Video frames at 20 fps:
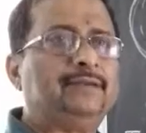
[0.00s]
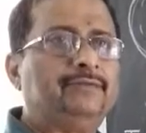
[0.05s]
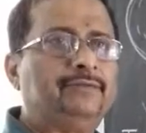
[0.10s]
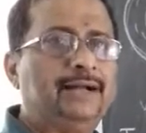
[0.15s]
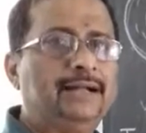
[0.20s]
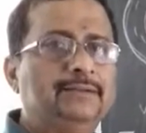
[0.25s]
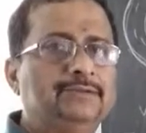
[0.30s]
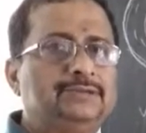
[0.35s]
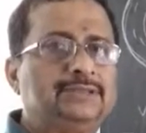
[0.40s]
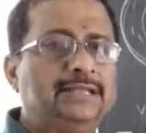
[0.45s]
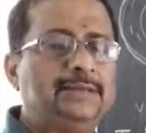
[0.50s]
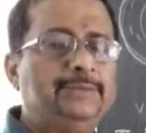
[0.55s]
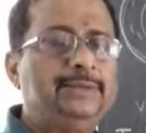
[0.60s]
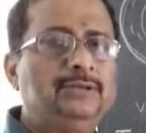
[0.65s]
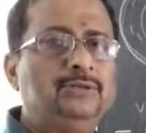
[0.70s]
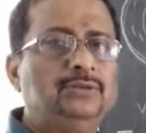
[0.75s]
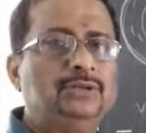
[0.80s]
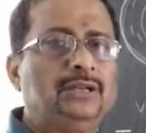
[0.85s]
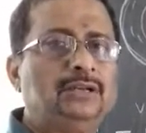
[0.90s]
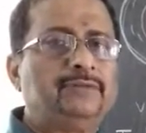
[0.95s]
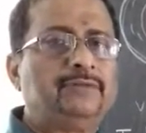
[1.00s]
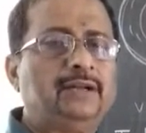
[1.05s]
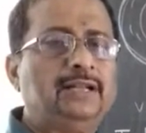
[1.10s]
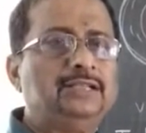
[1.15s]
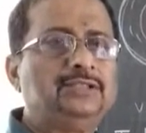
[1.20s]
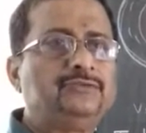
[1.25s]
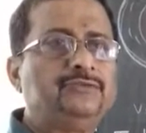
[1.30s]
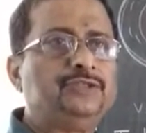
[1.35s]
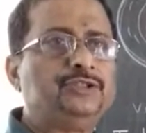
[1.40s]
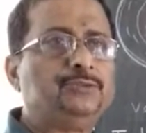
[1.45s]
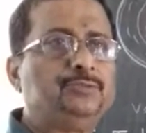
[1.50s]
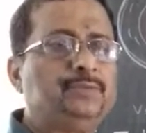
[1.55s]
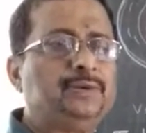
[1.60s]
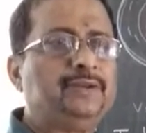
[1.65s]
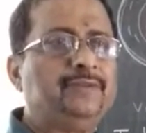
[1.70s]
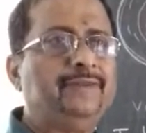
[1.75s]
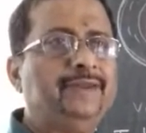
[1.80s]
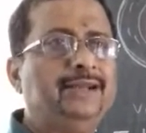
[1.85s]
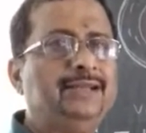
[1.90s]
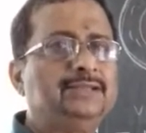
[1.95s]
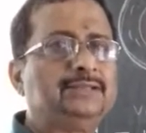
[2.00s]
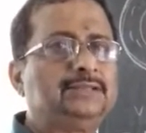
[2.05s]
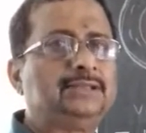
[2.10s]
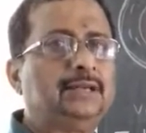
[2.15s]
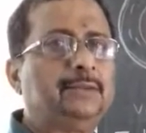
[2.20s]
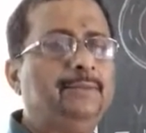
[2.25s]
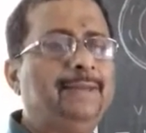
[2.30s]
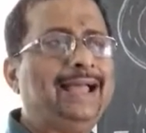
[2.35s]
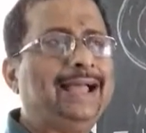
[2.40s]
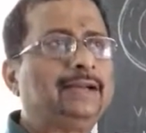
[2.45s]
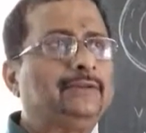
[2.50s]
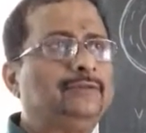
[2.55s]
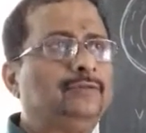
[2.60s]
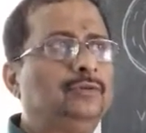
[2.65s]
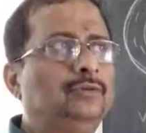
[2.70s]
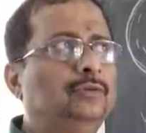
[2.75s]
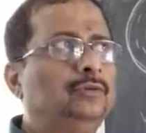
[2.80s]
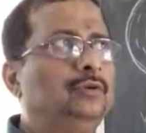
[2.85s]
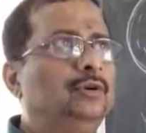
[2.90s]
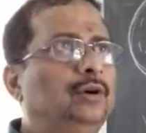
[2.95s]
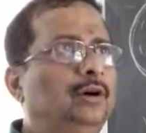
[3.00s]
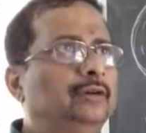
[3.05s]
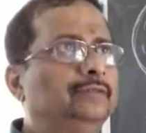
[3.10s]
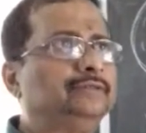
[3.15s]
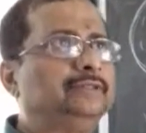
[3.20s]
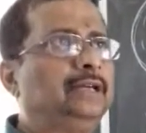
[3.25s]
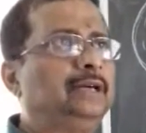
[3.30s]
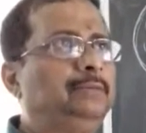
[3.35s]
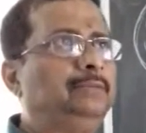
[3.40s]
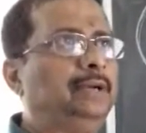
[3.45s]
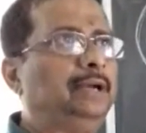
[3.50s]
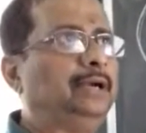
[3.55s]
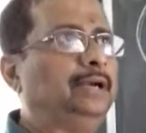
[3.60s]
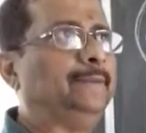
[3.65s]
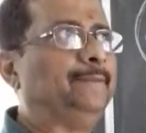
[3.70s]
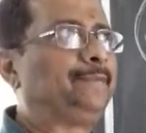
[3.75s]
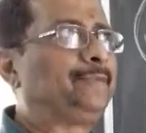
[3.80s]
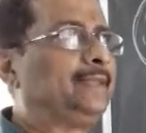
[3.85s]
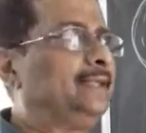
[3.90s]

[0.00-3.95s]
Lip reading: valve, semilunar valves, which prevents the backflow of the blood.